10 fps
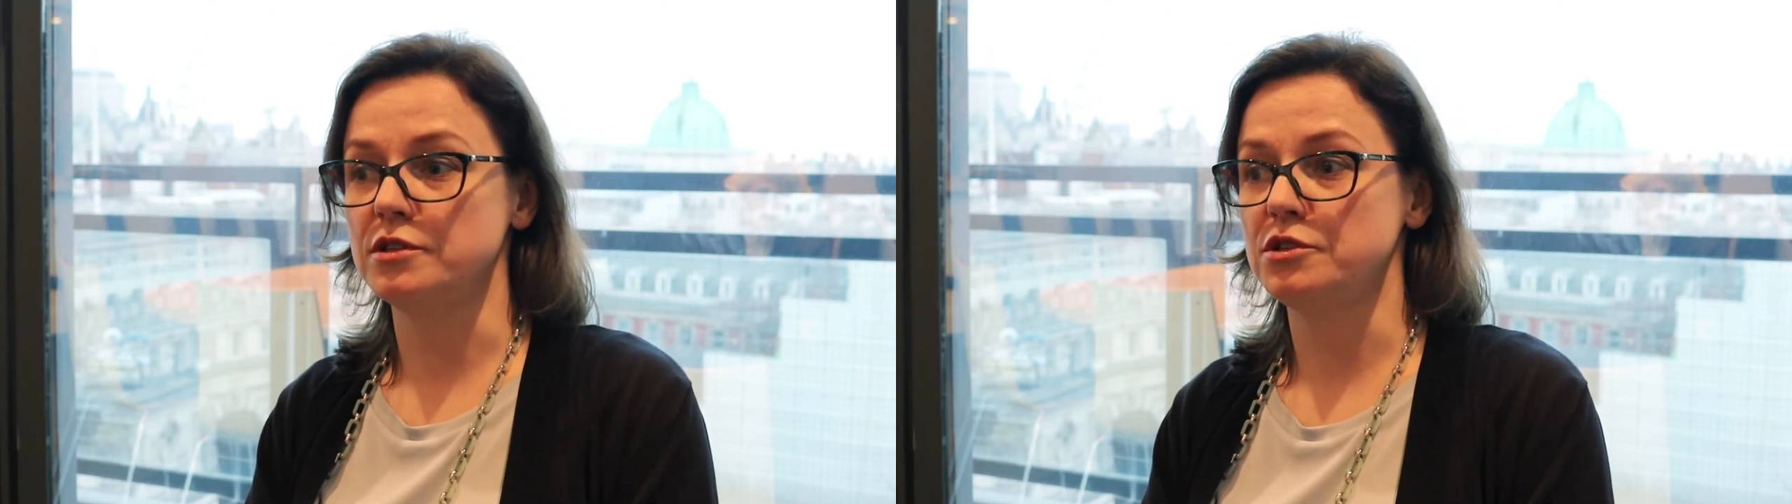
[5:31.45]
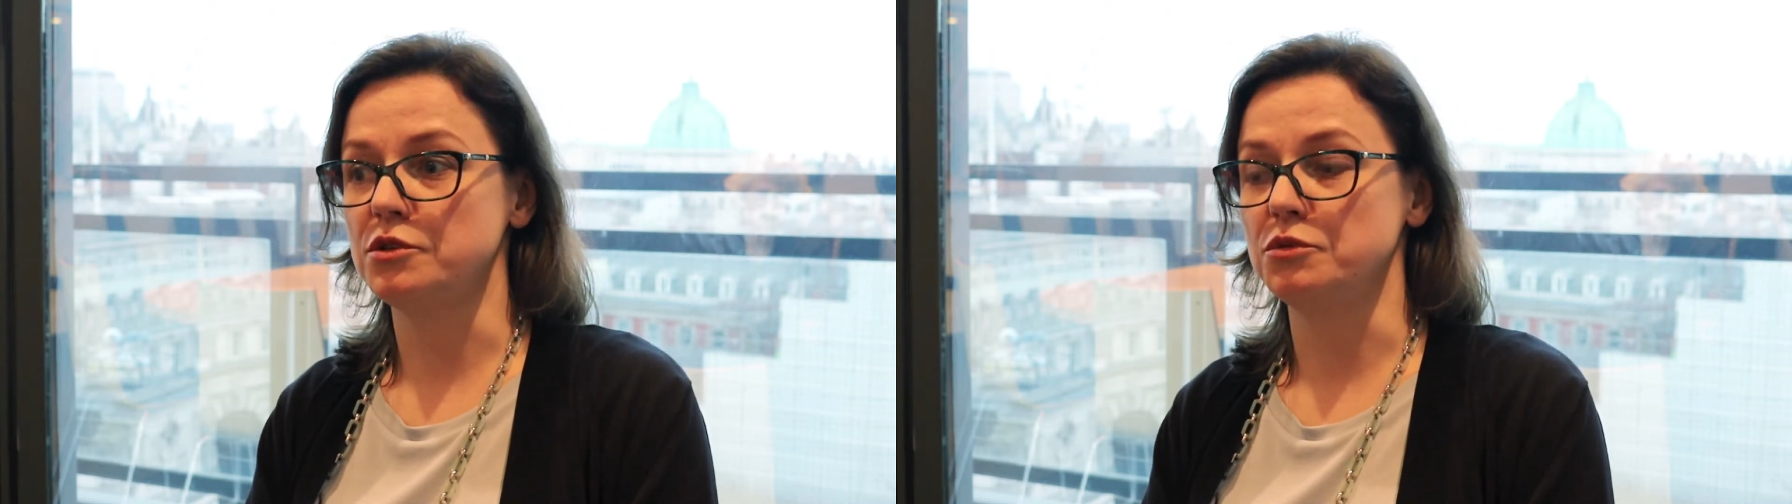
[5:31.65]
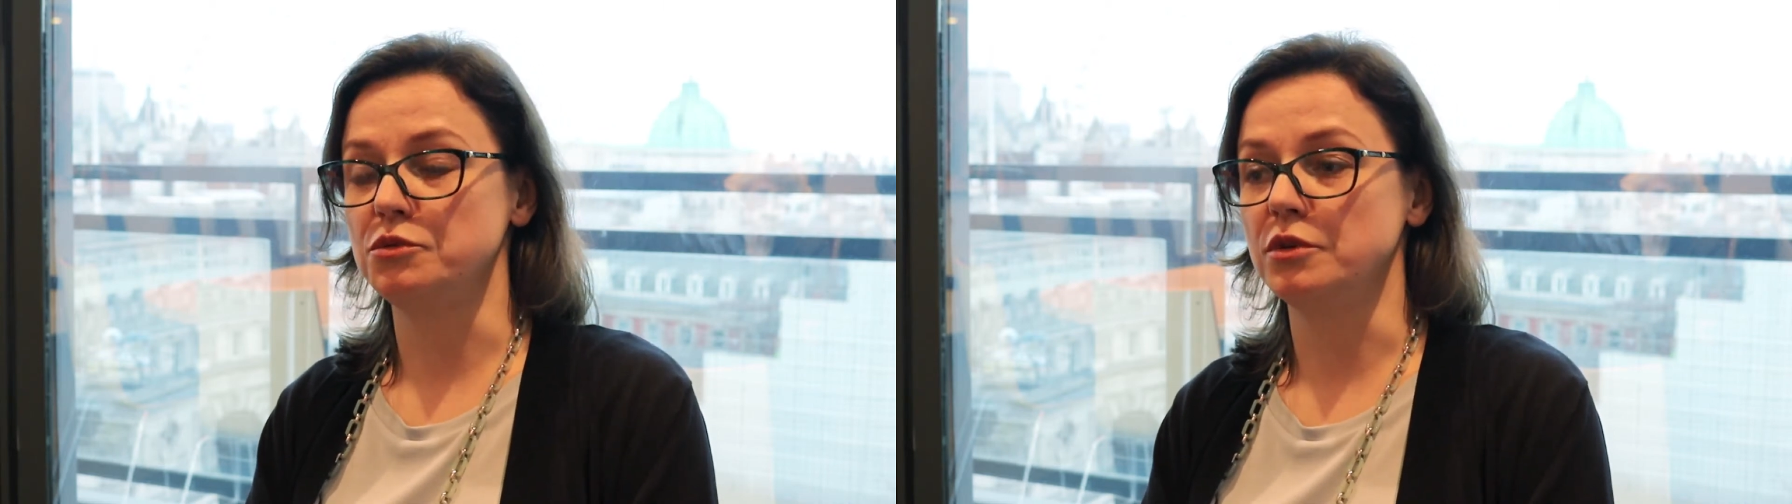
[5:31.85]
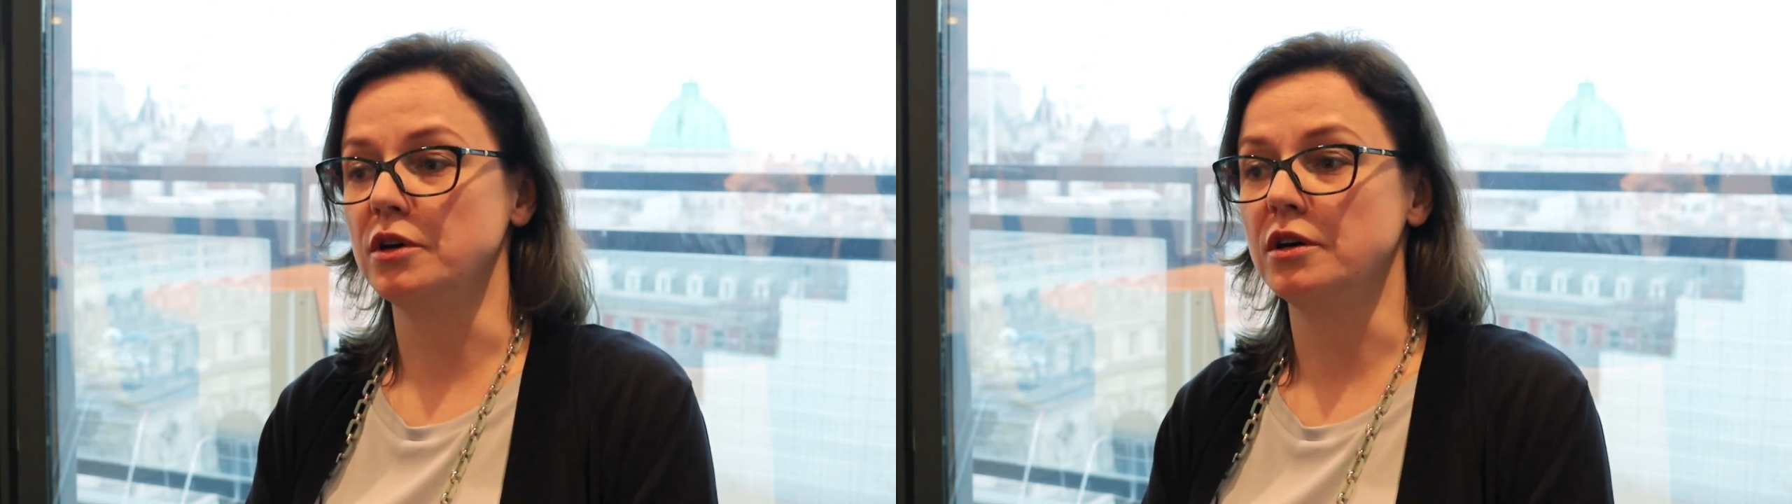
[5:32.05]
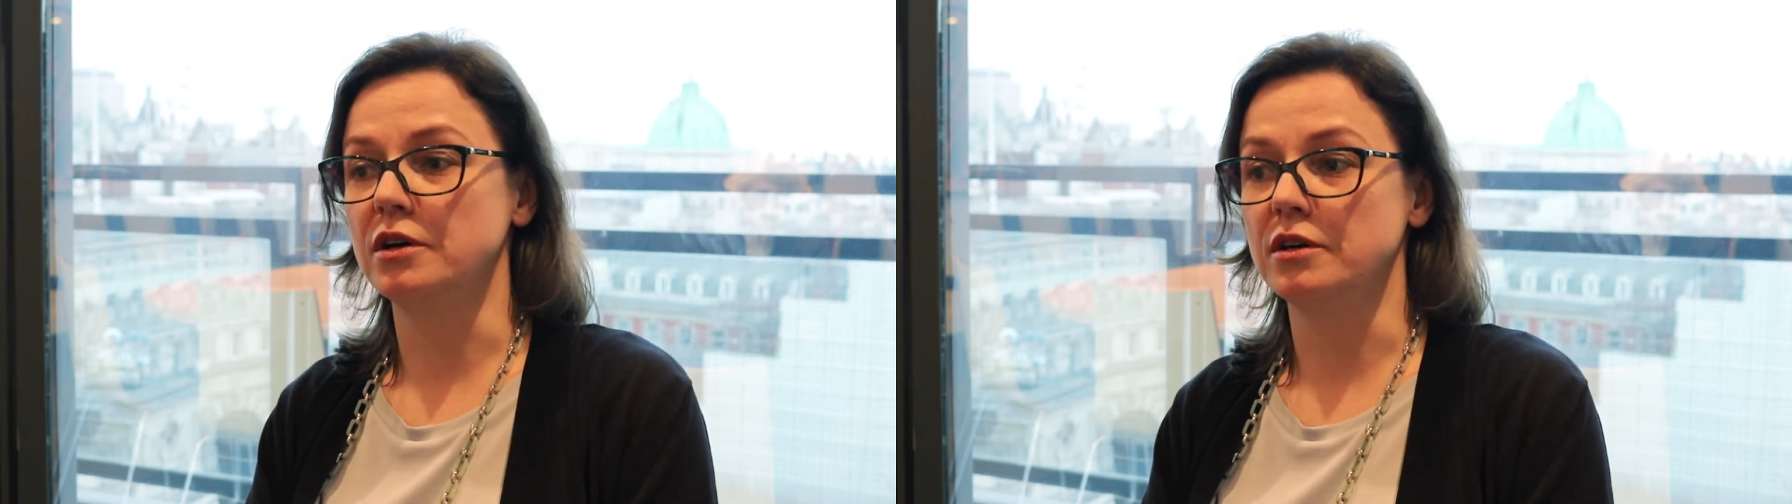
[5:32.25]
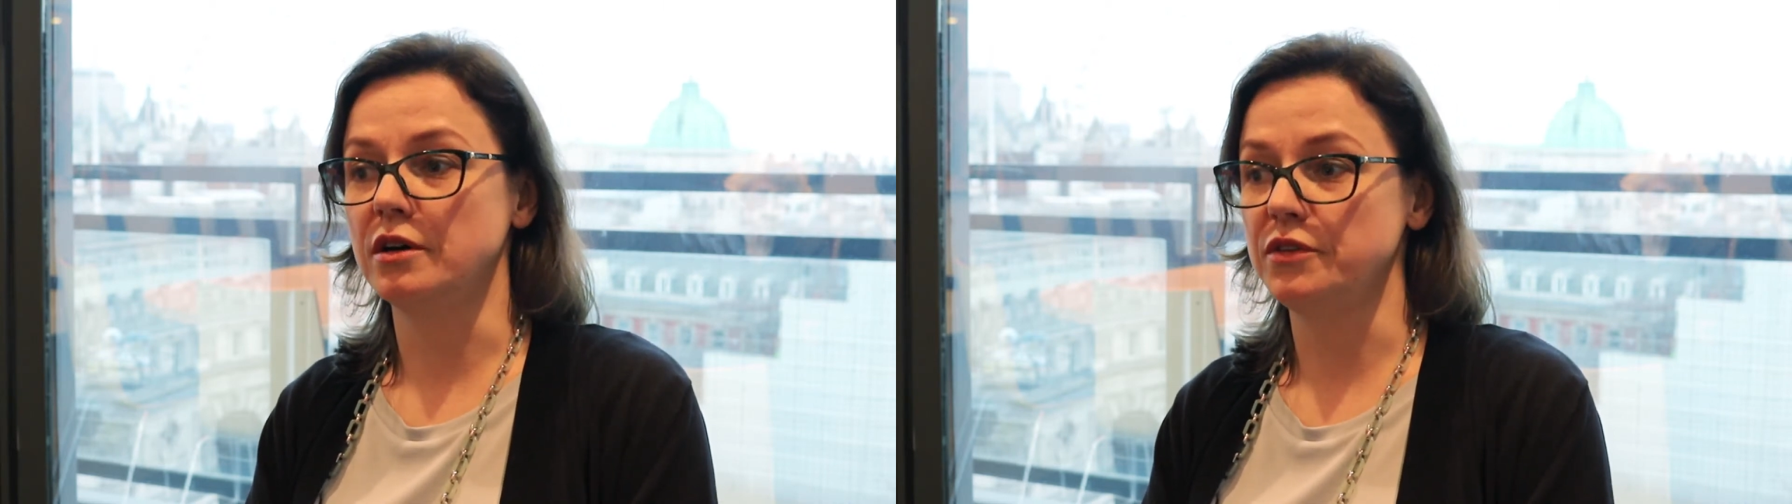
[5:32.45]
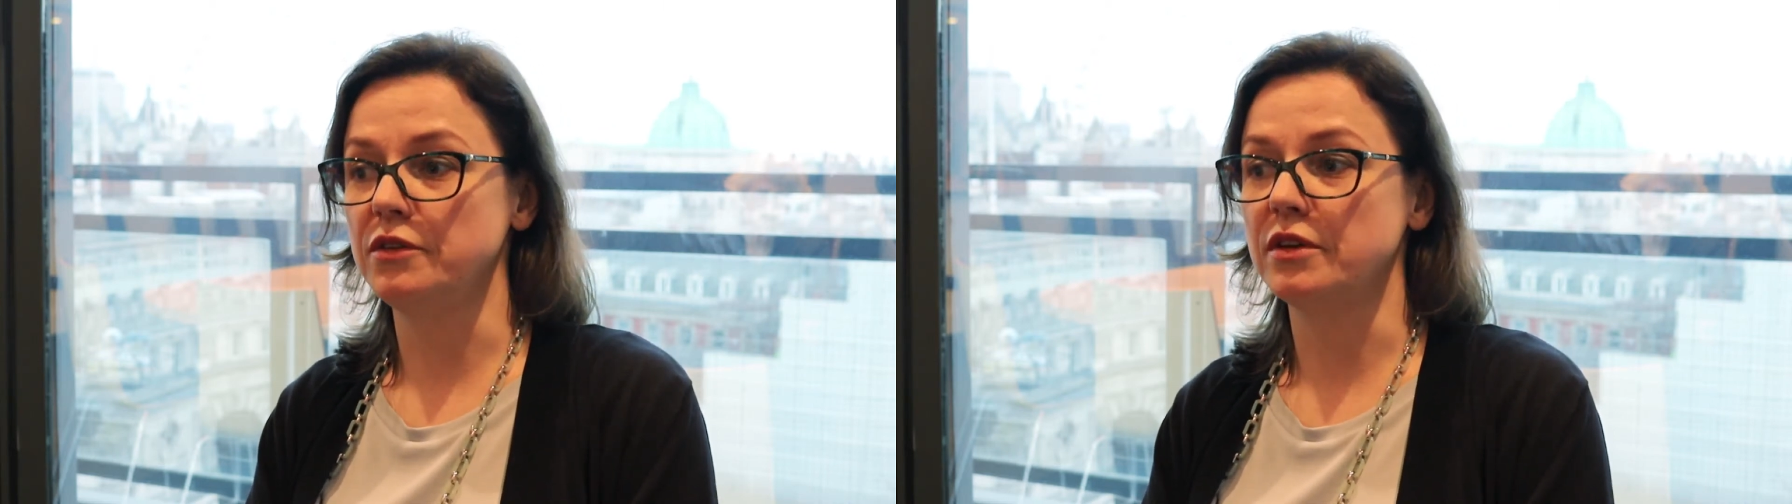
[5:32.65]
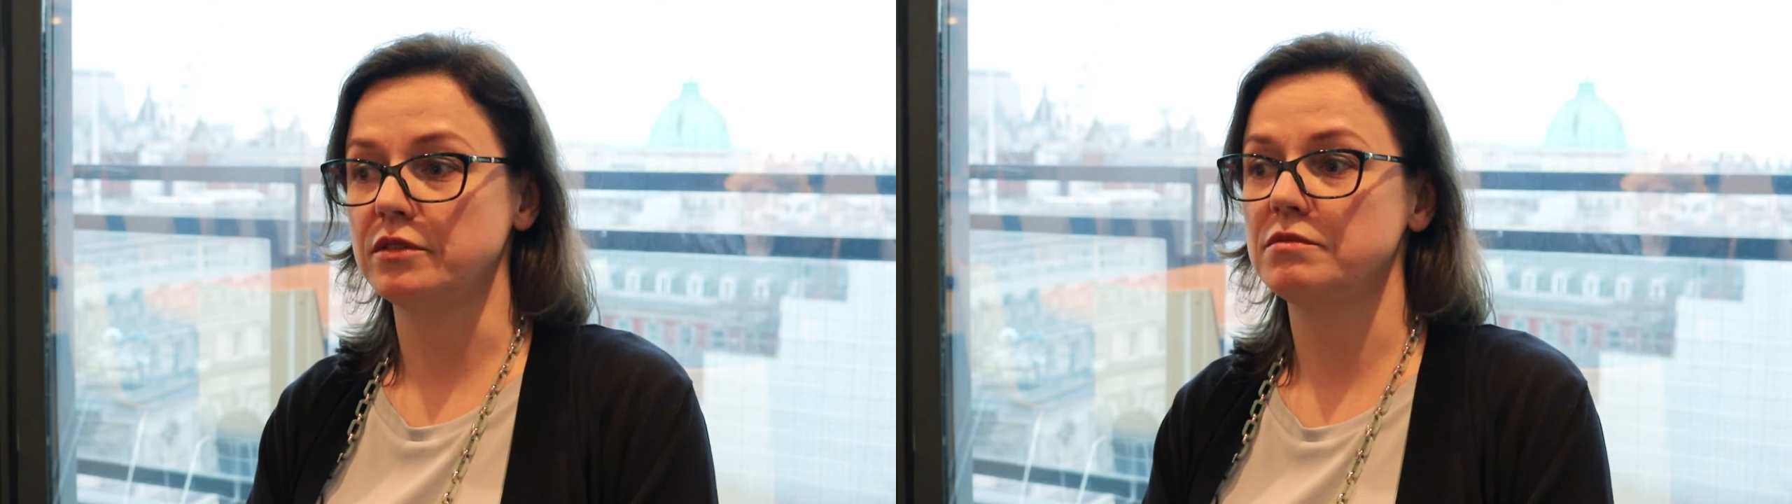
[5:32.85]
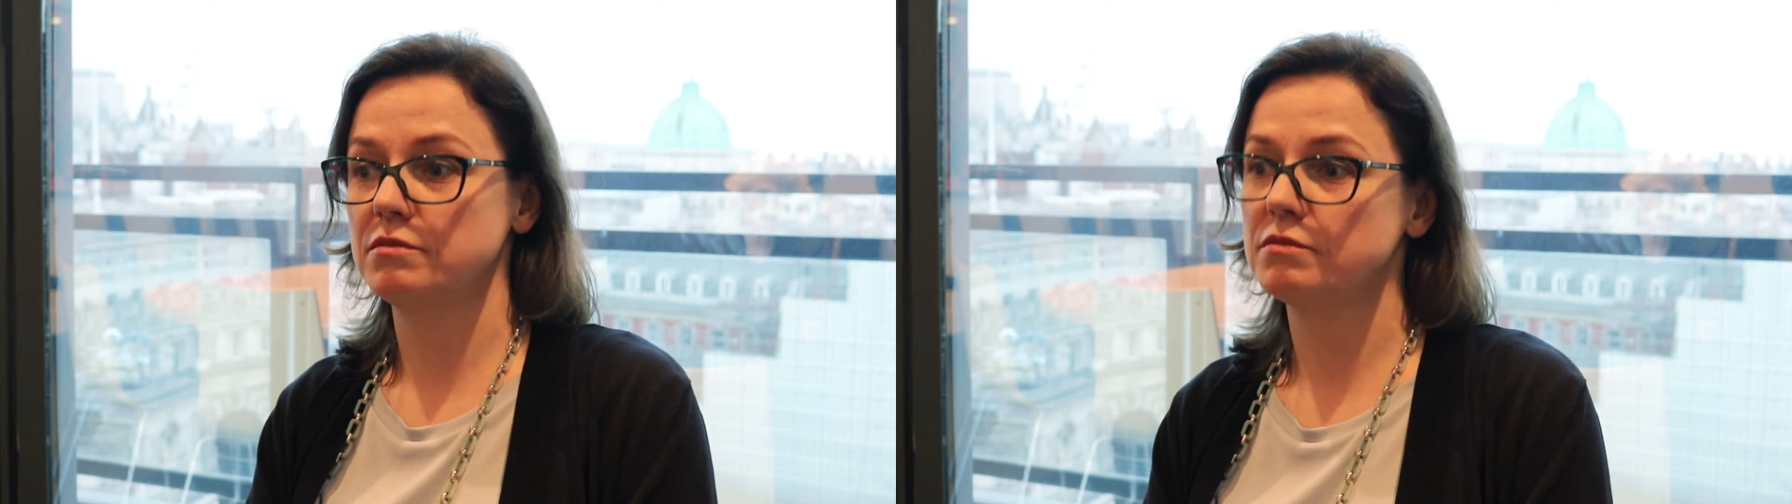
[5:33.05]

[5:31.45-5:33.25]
So I think that